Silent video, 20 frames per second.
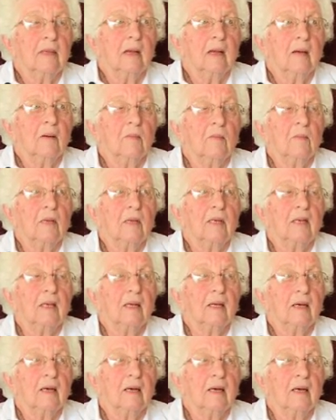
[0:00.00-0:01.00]
How many?
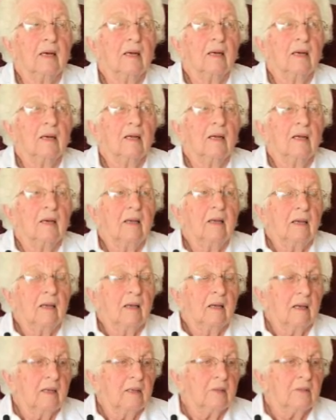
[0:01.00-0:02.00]

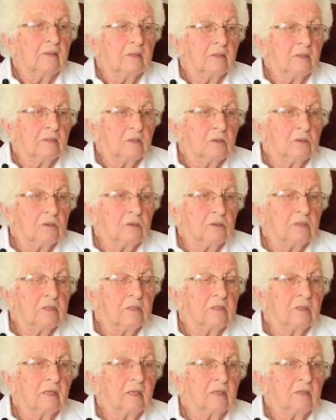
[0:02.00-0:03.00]
See, Judy's
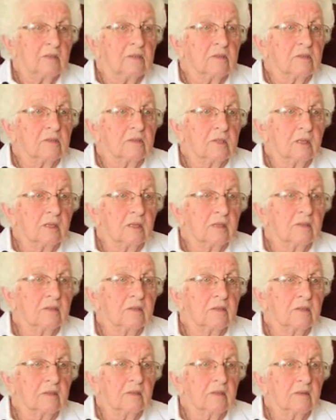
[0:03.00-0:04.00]
got
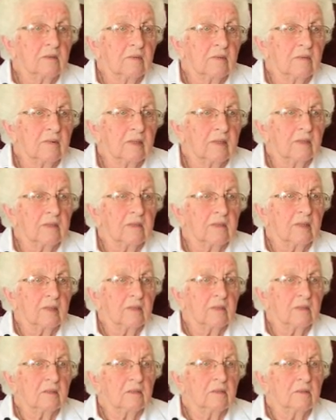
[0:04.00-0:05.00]
6. Rick's
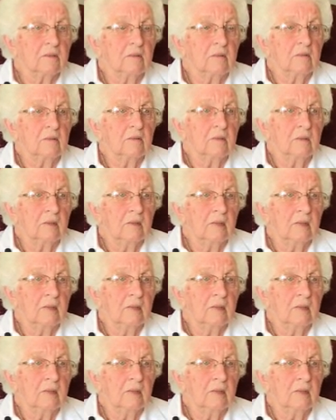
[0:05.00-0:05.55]
got 2.